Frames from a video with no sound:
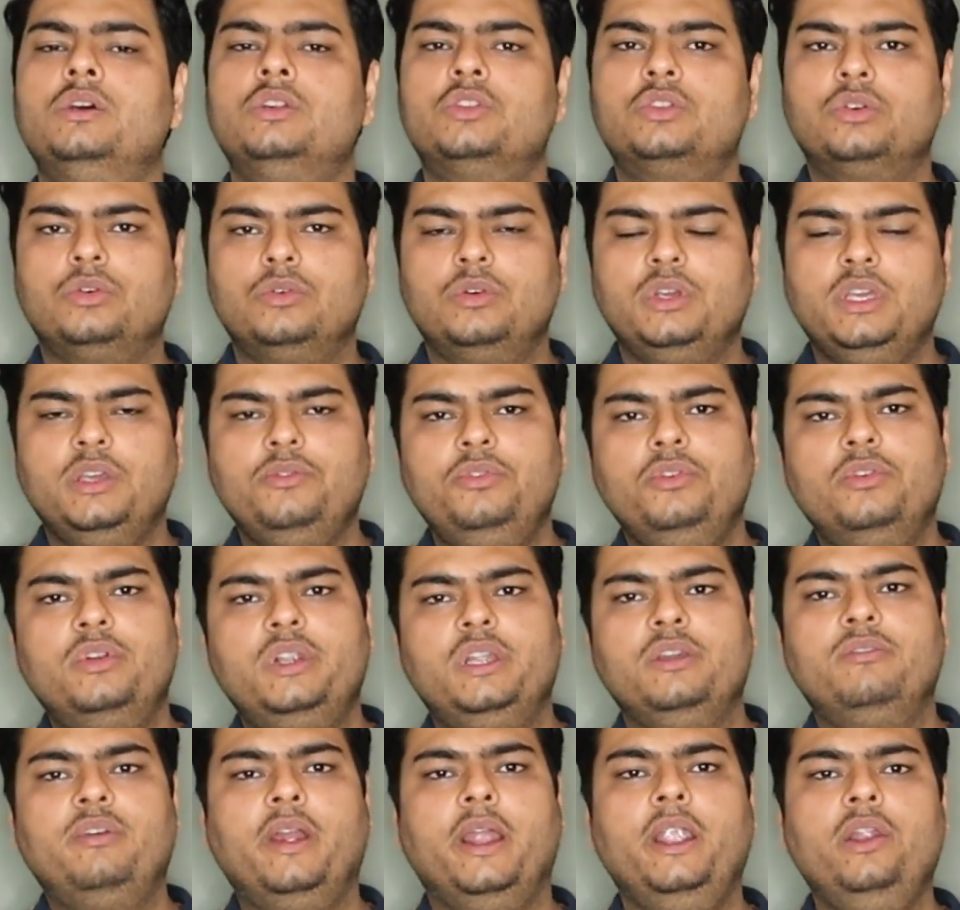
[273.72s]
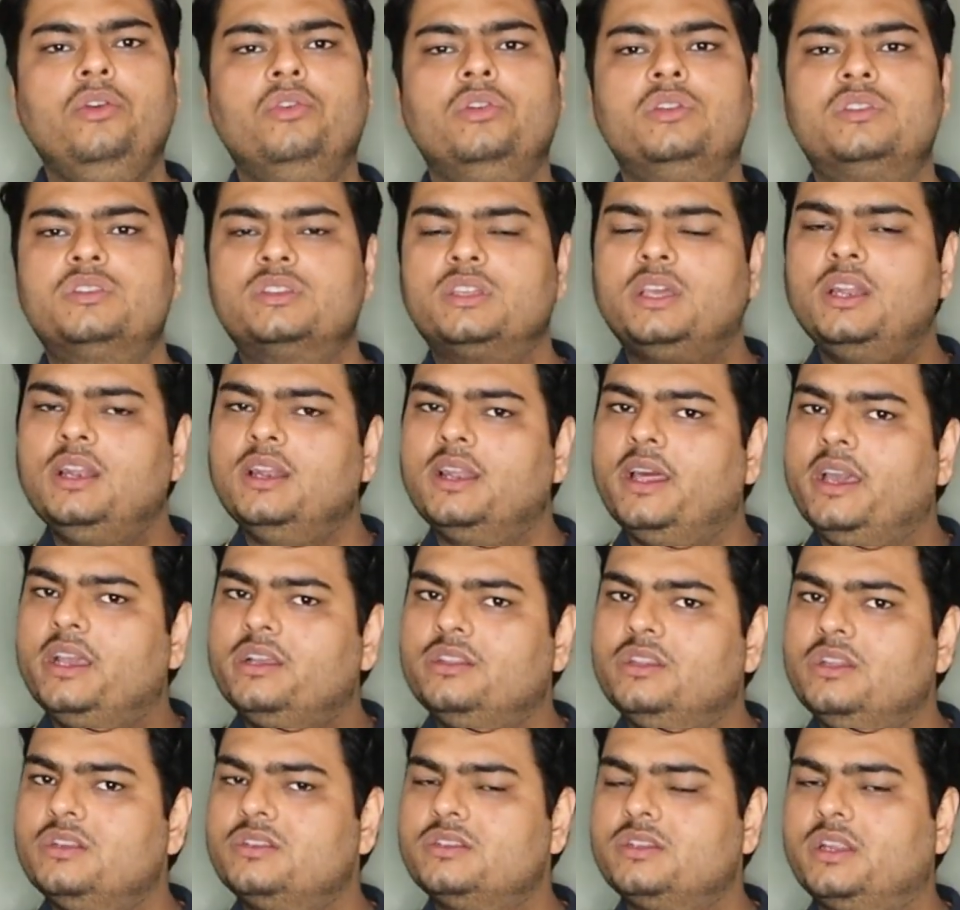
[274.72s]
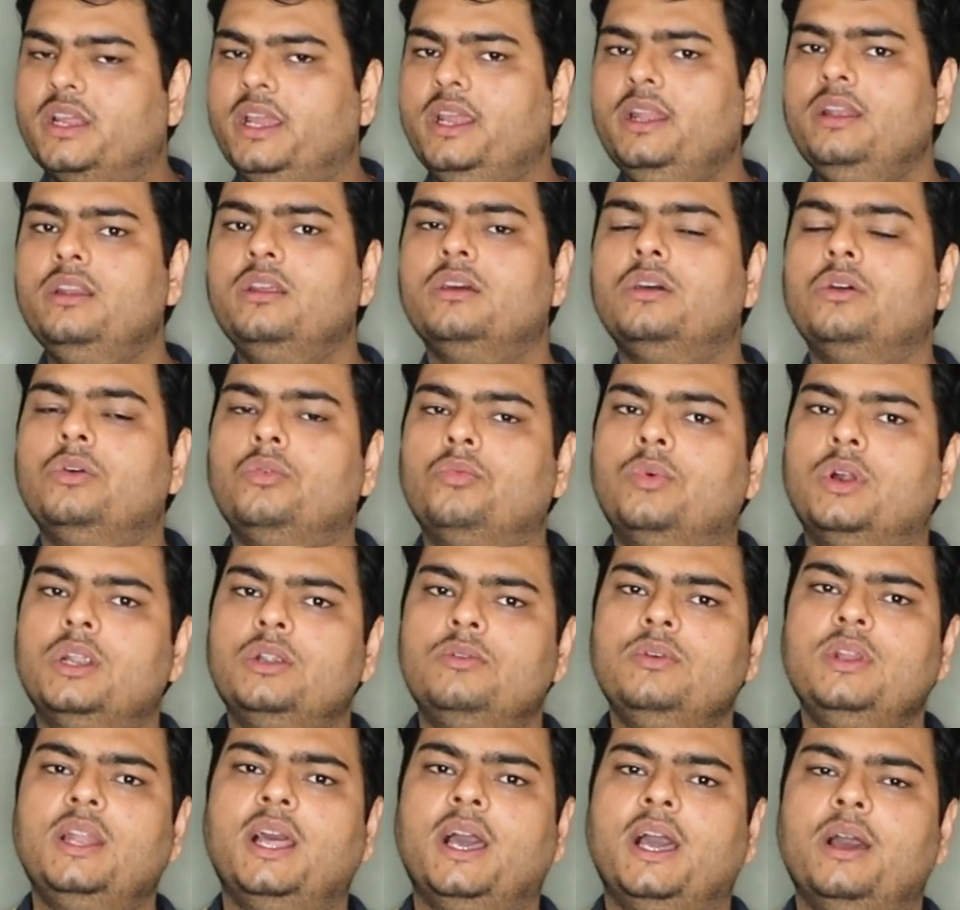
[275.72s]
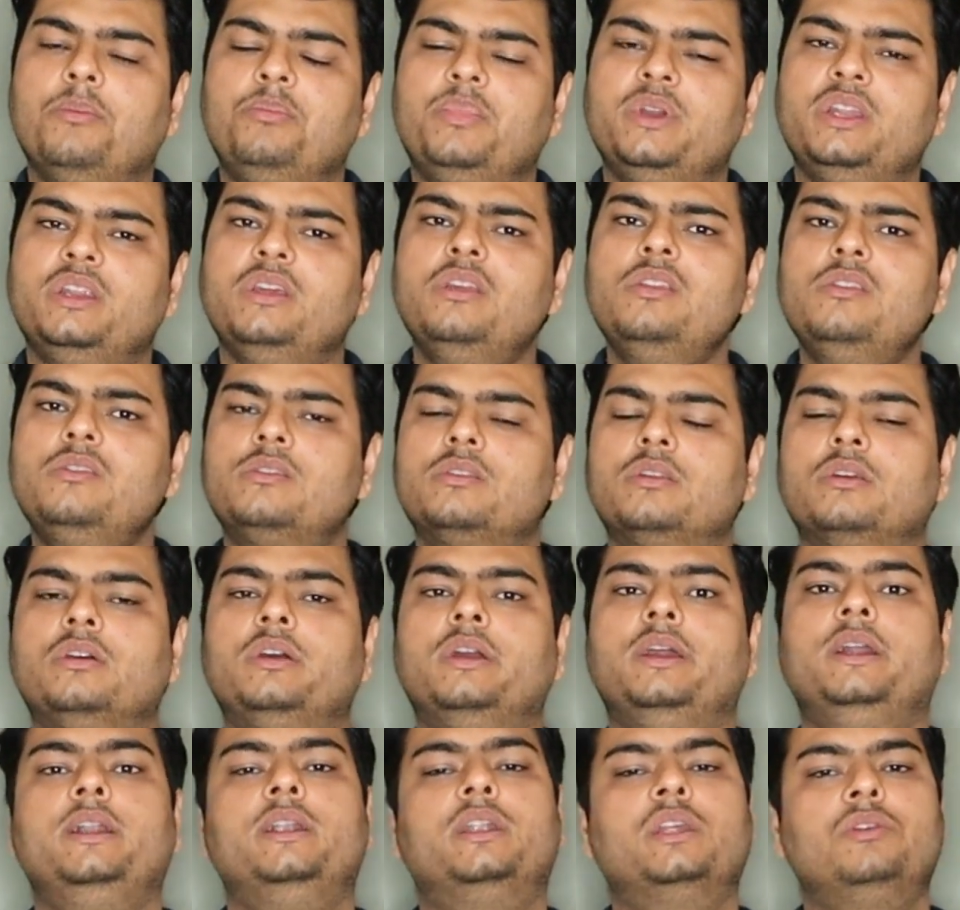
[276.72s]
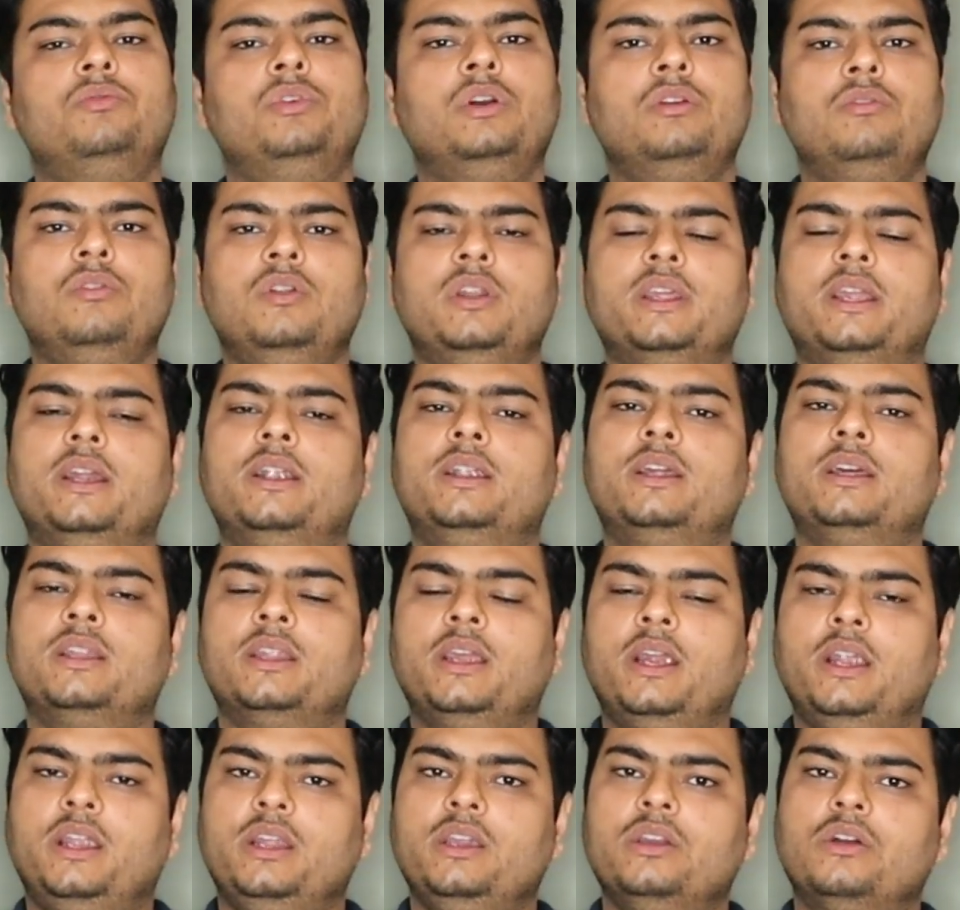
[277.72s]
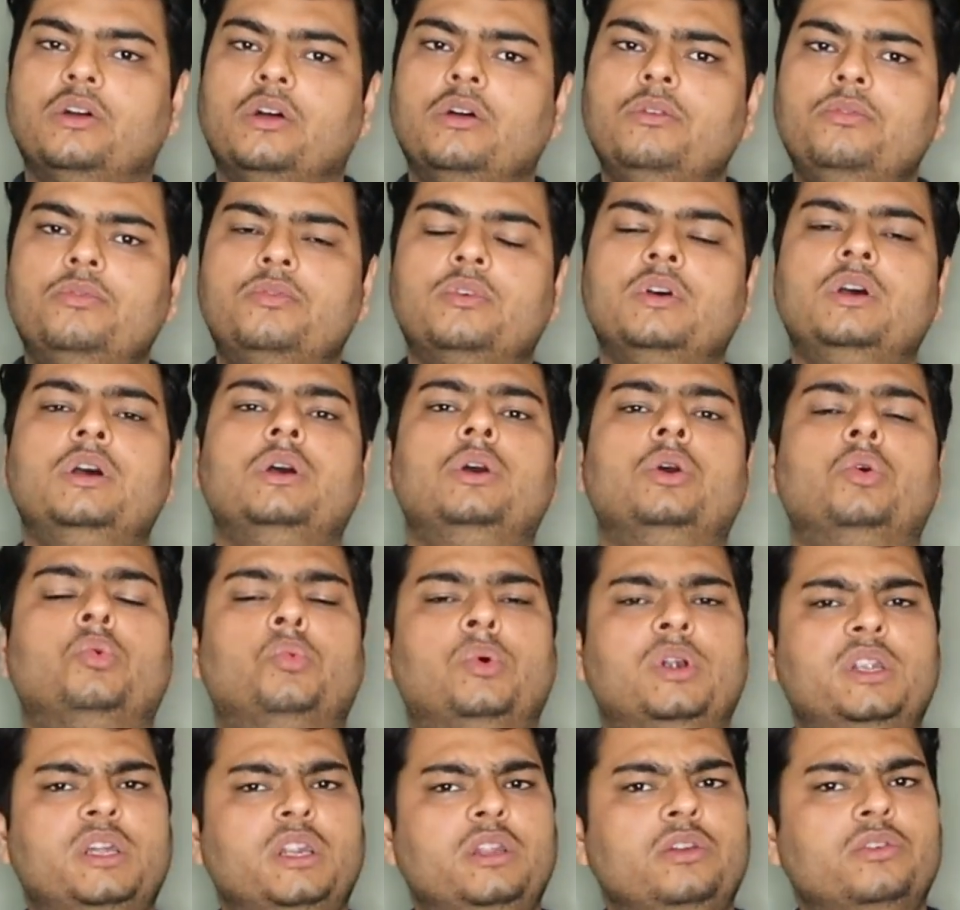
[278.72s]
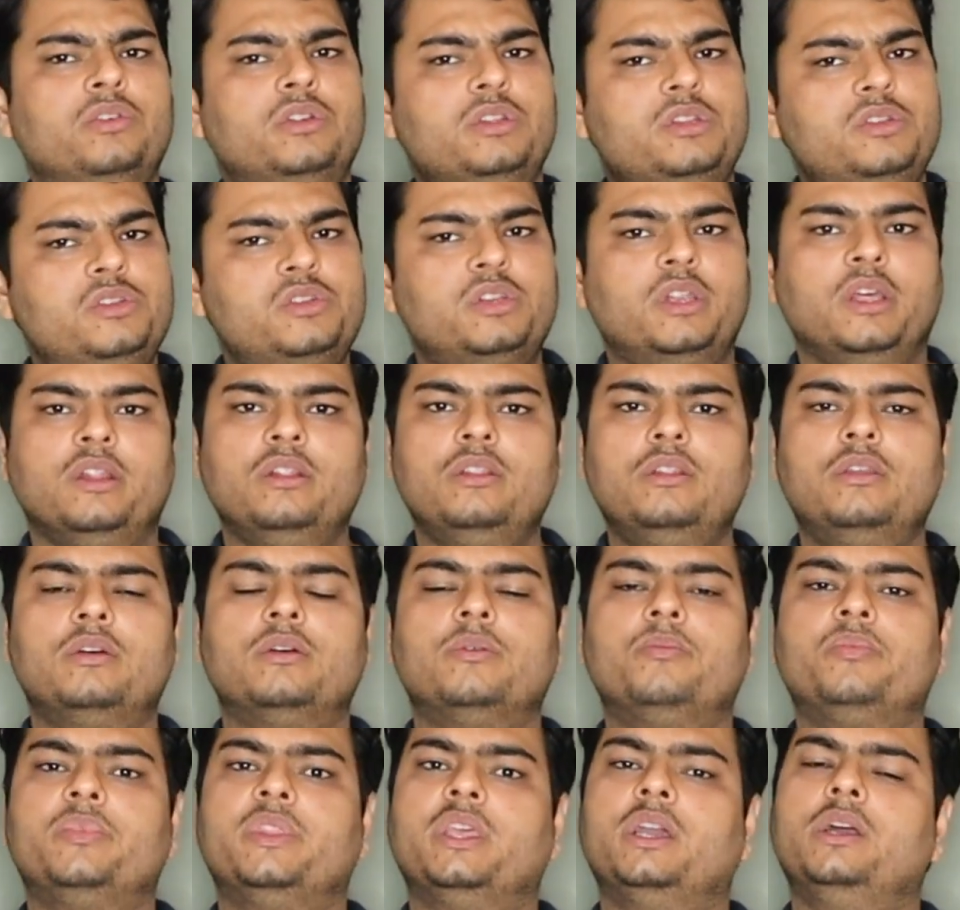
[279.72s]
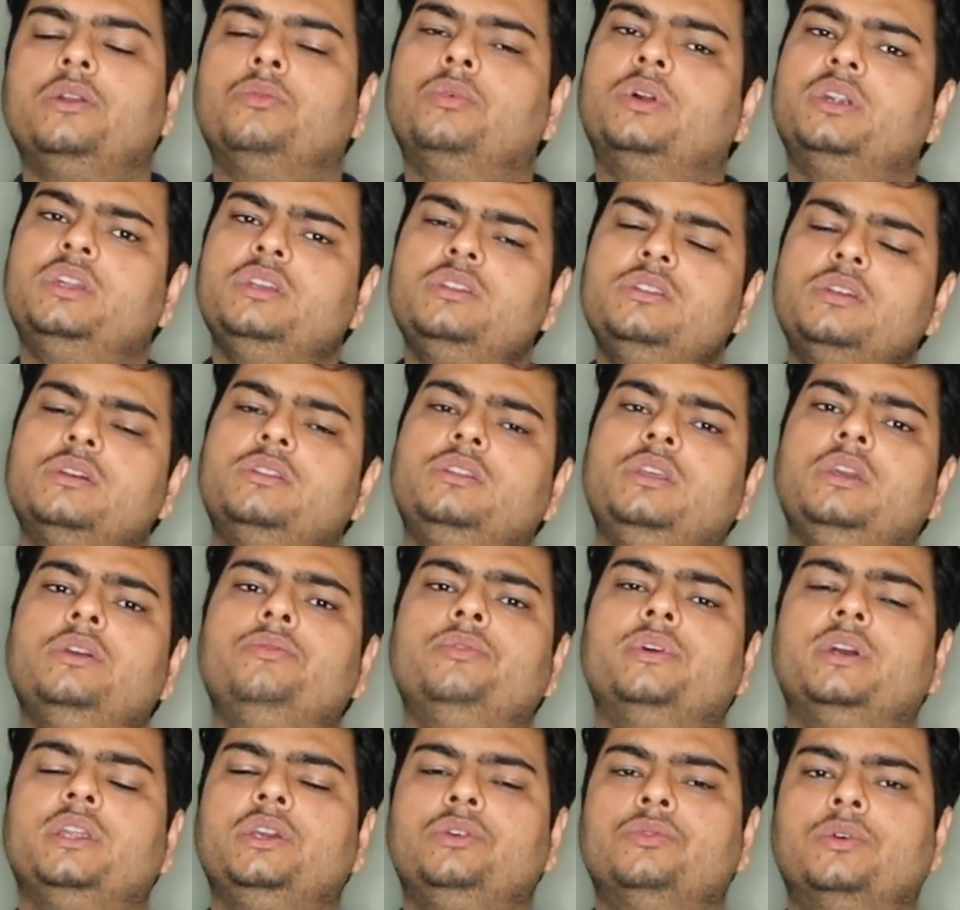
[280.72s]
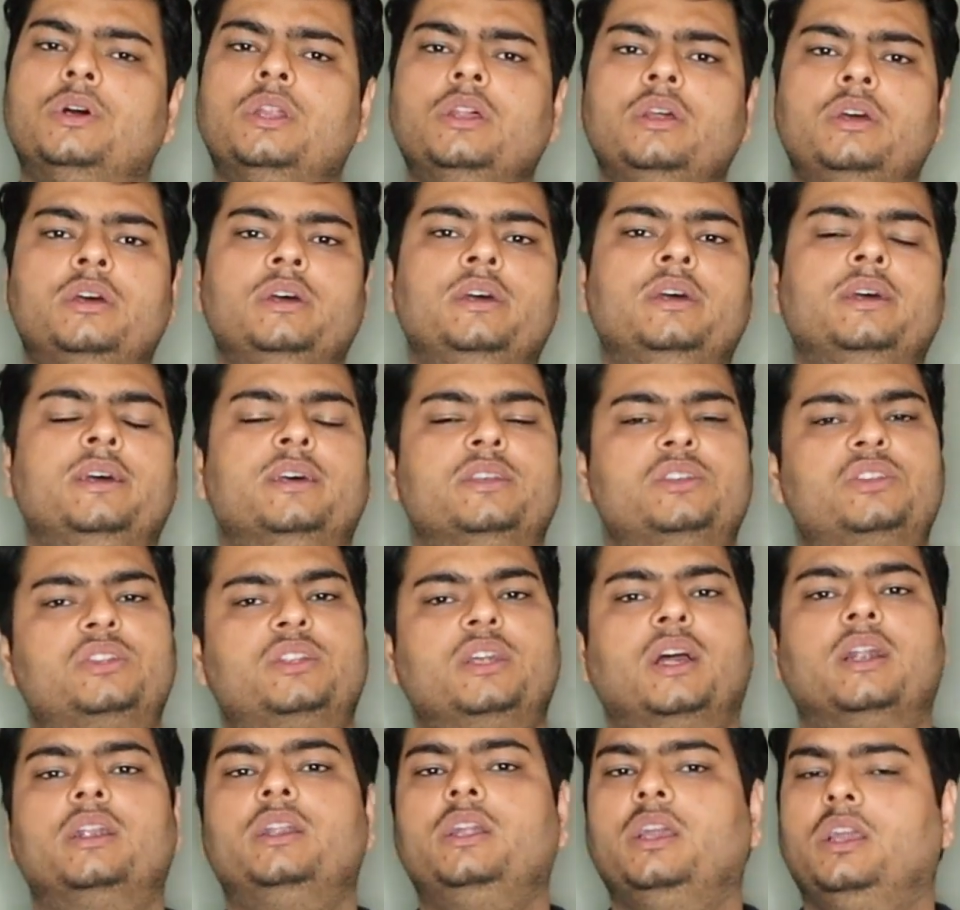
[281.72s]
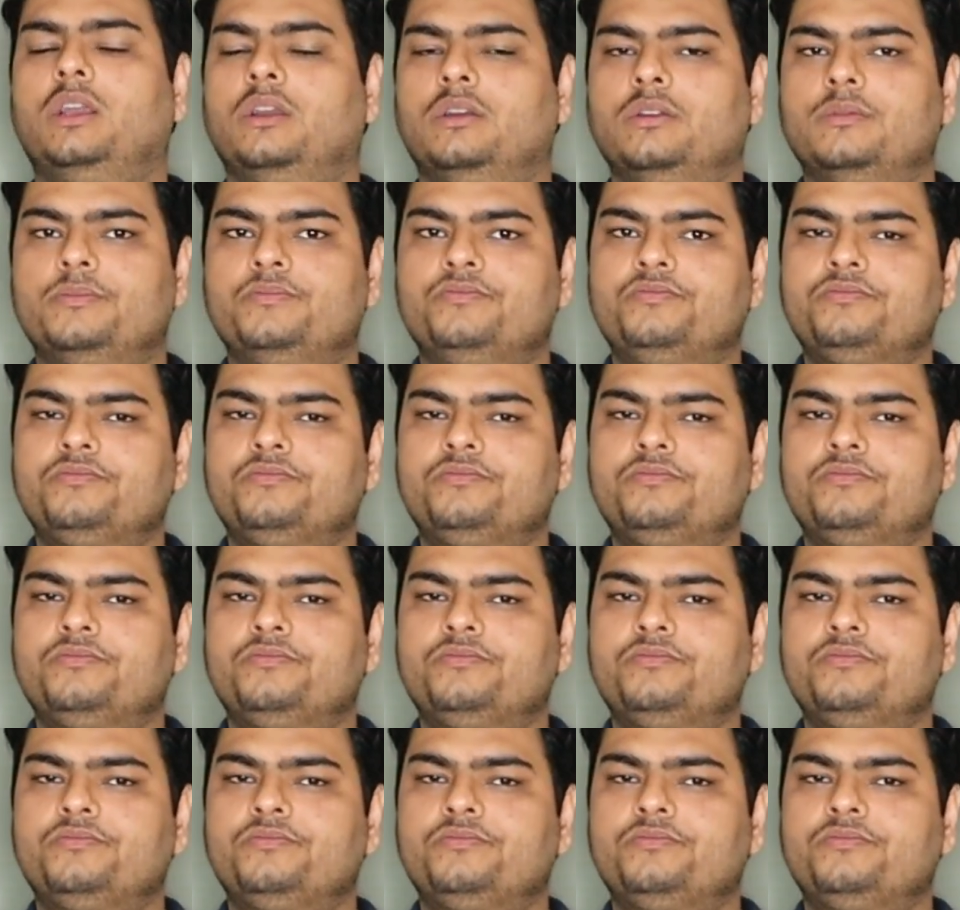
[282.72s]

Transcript: So if you divide your skill like this, right, what will happen is interviewer will get an idea of what are your strength and what is the thing where you are starting.